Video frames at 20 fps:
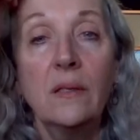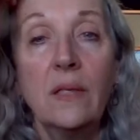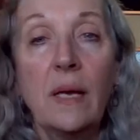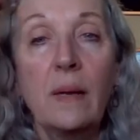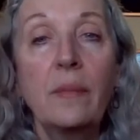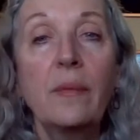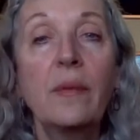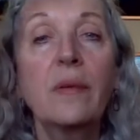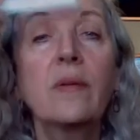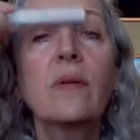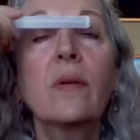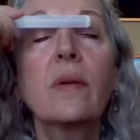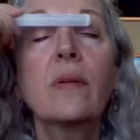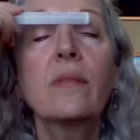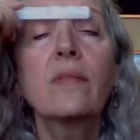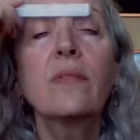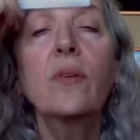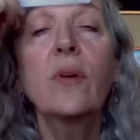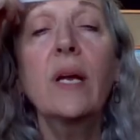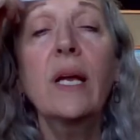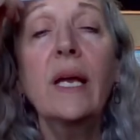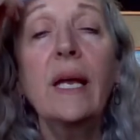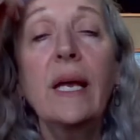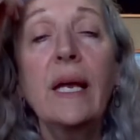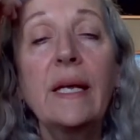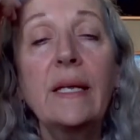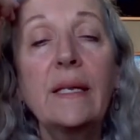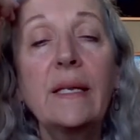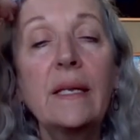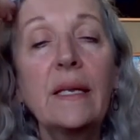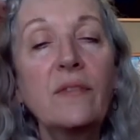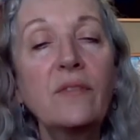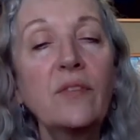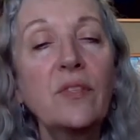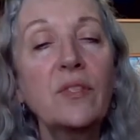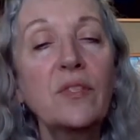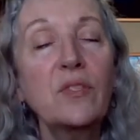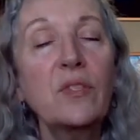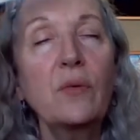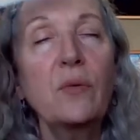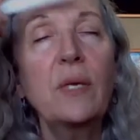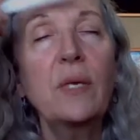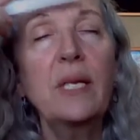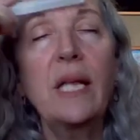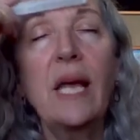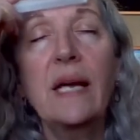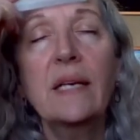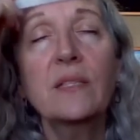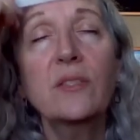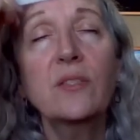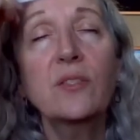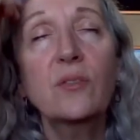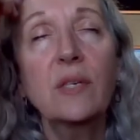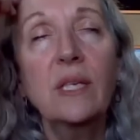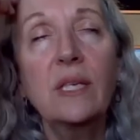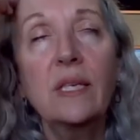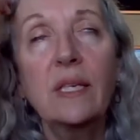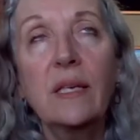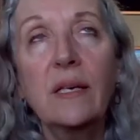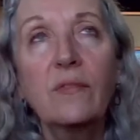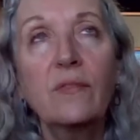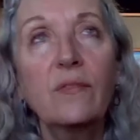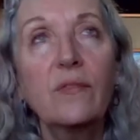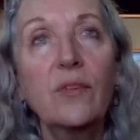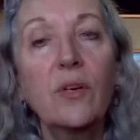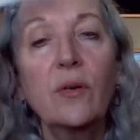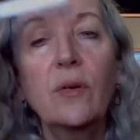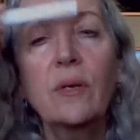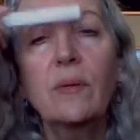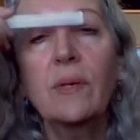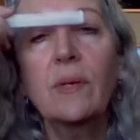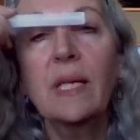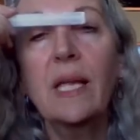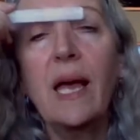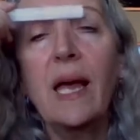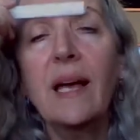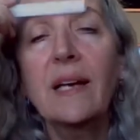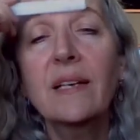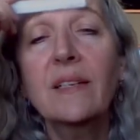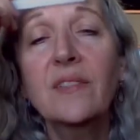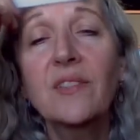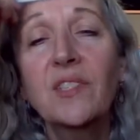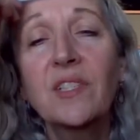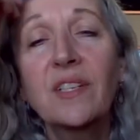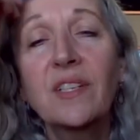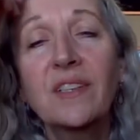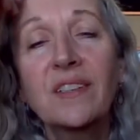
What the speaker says: the forehead, and I feel so relaxed right now, very relaxed.